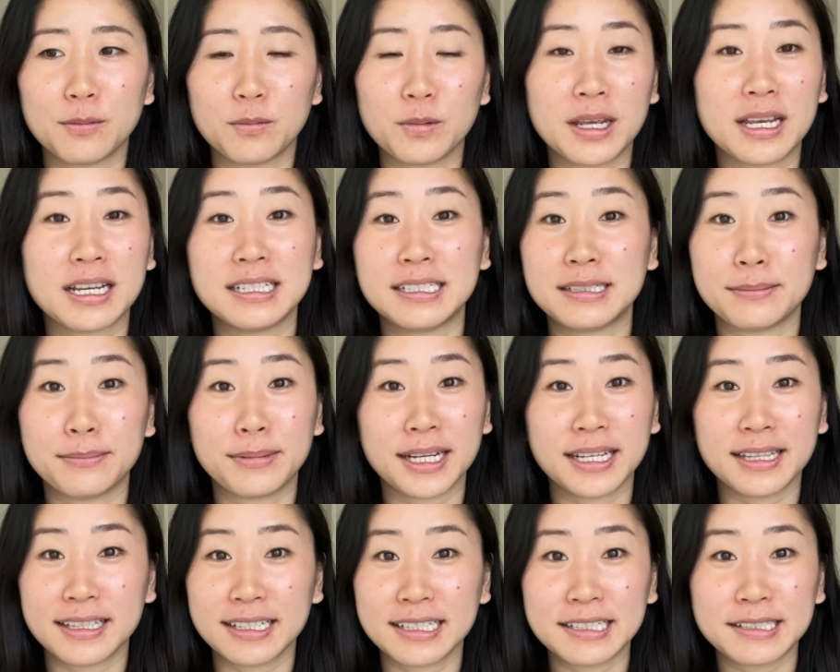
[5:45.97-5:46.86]
we can
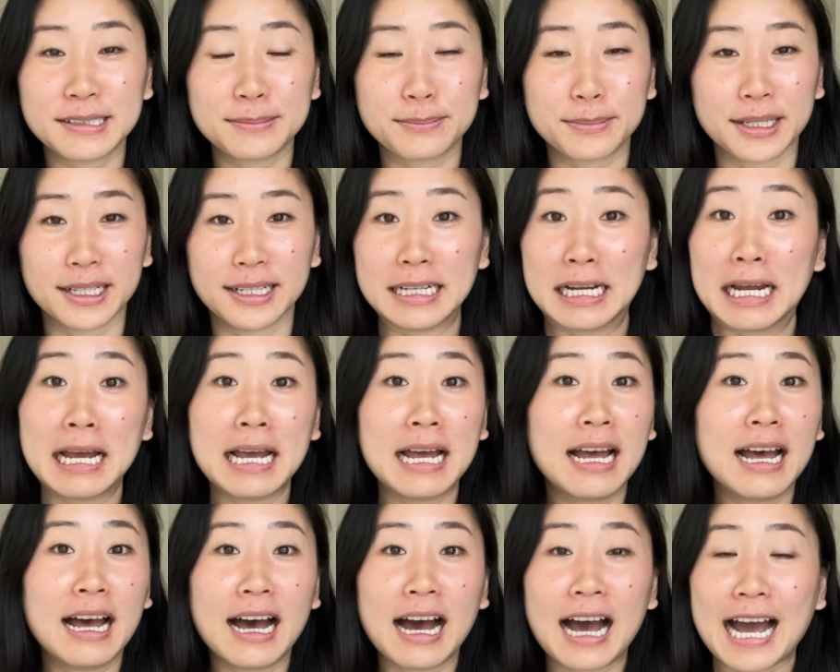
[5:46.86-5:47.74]
debate this, but
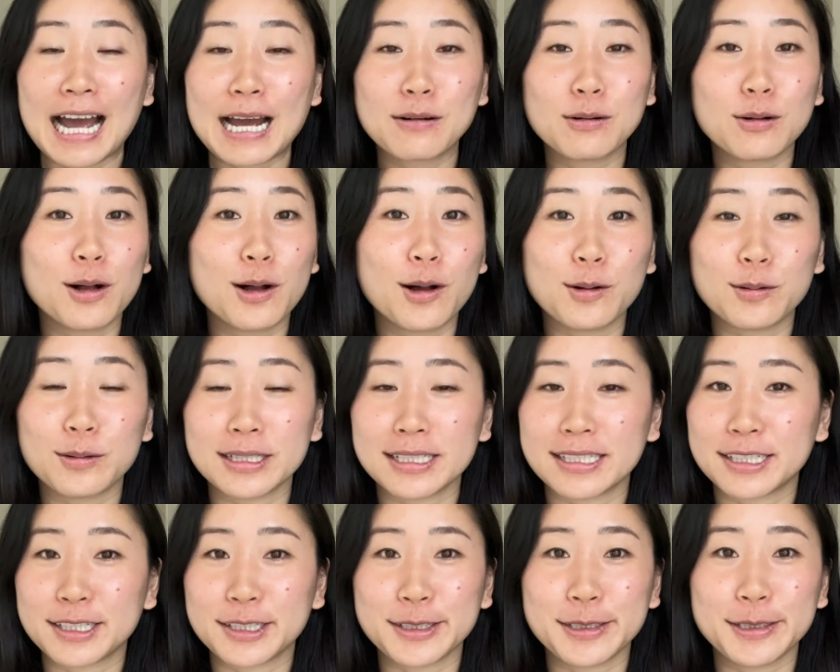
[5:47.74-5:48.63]
I will
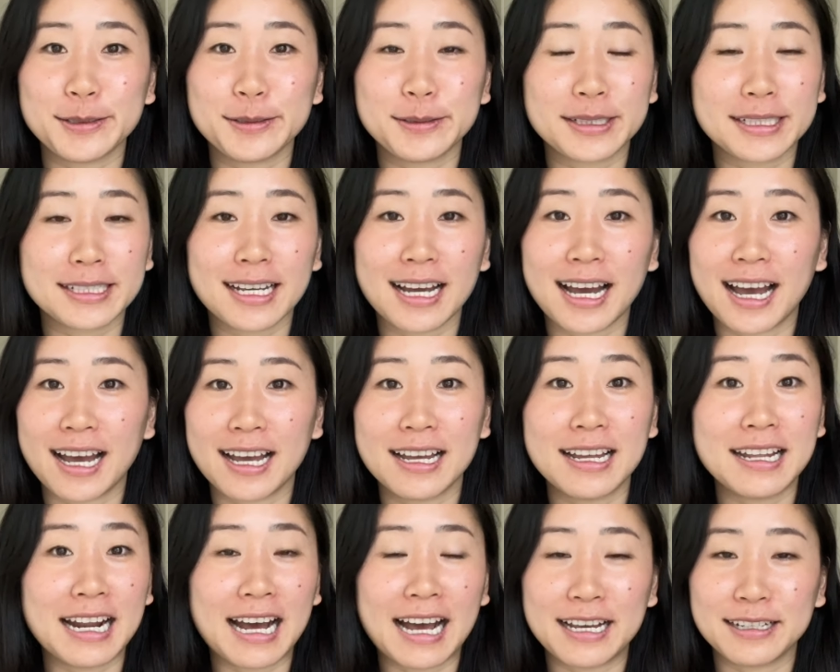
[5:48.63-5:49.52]
always choose
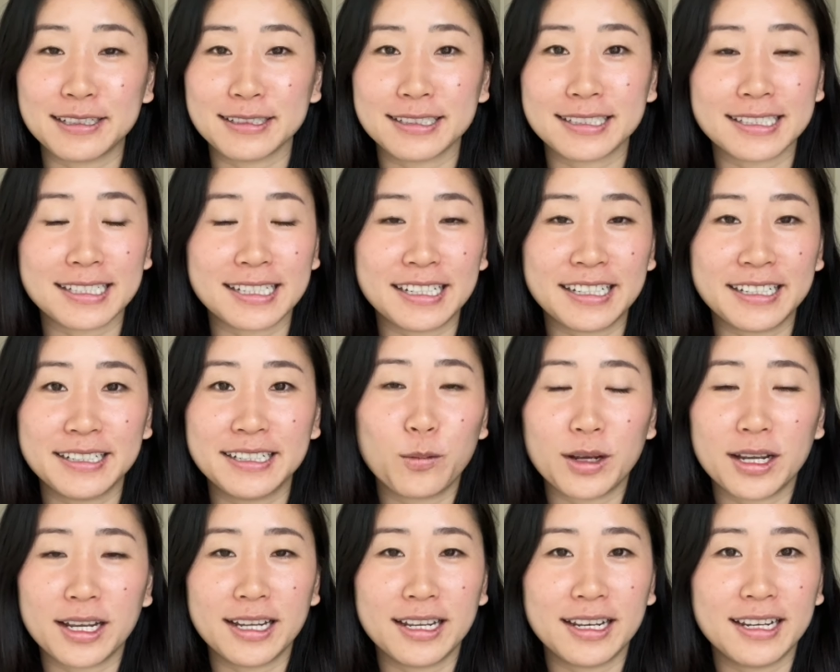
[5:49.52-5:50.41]
an aisle seat
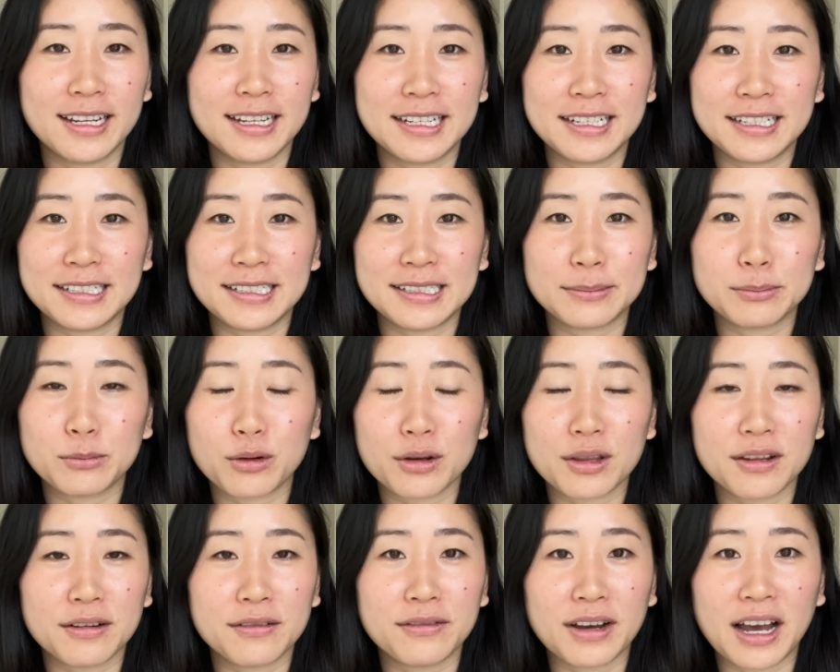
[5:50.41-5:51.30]
when it is more
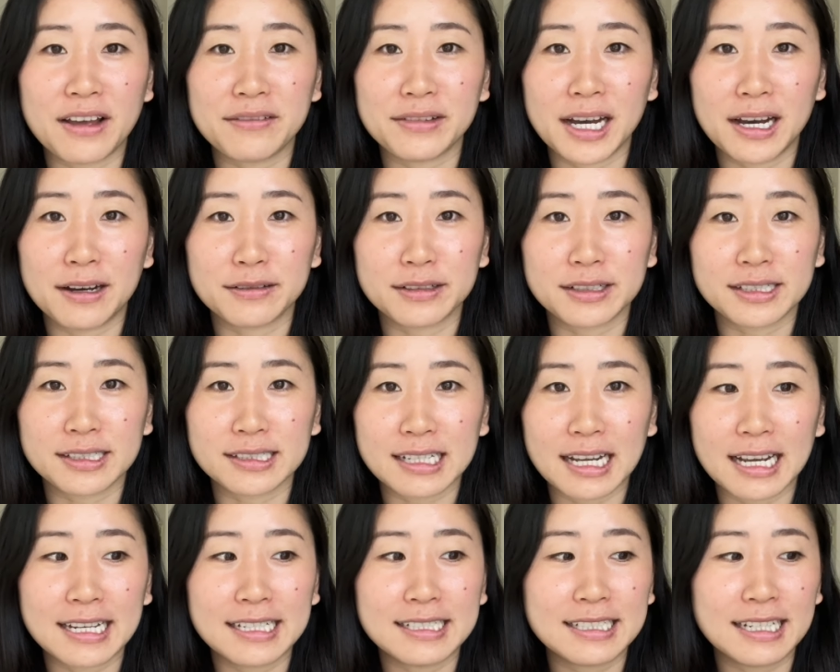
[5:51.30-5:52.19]
than five hours.
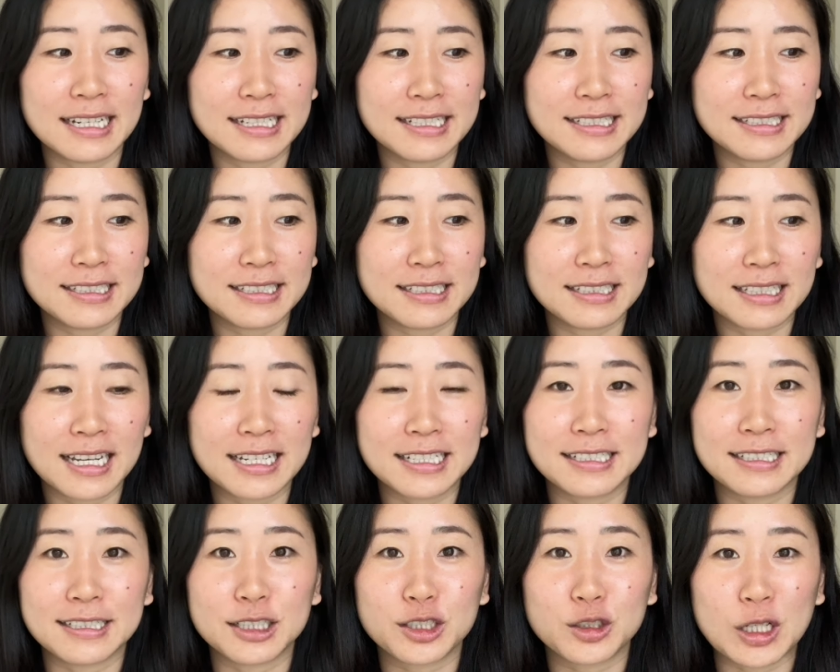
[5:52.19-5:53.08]
I tend to like
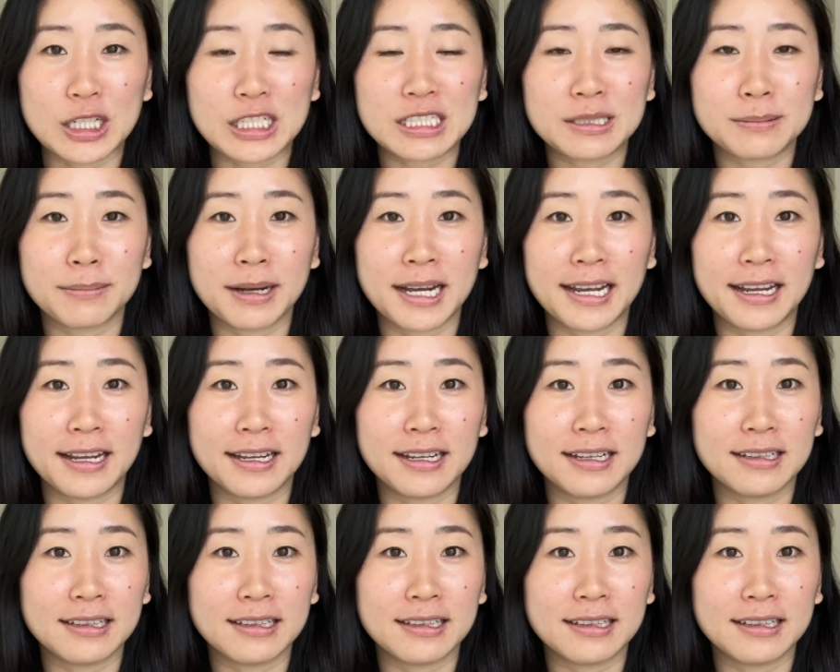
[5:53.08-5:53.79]
to stretch my